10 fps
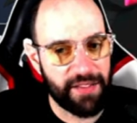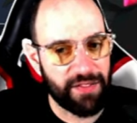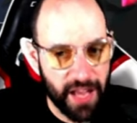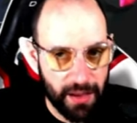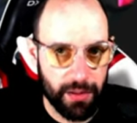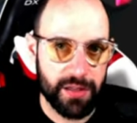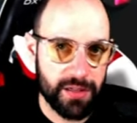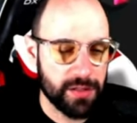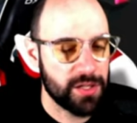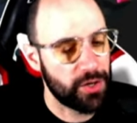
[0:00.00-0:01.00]
have
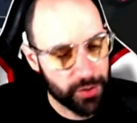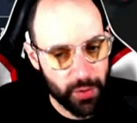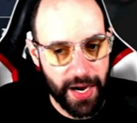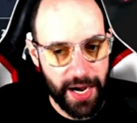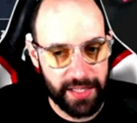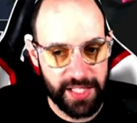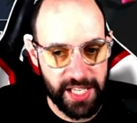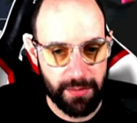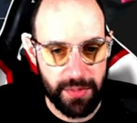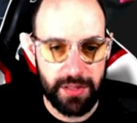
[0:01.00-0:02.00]
levels in order to add
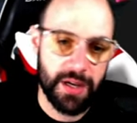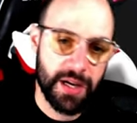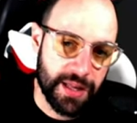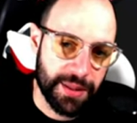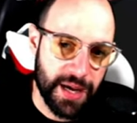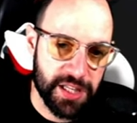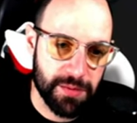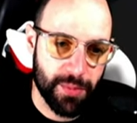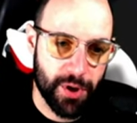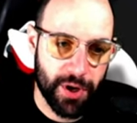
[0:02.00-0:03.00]
gems. That's
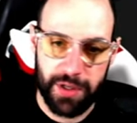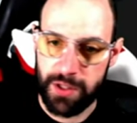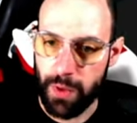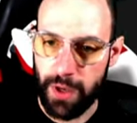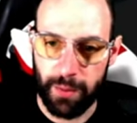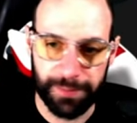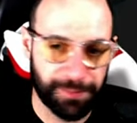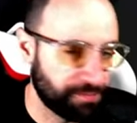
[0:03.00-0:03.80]
important as well.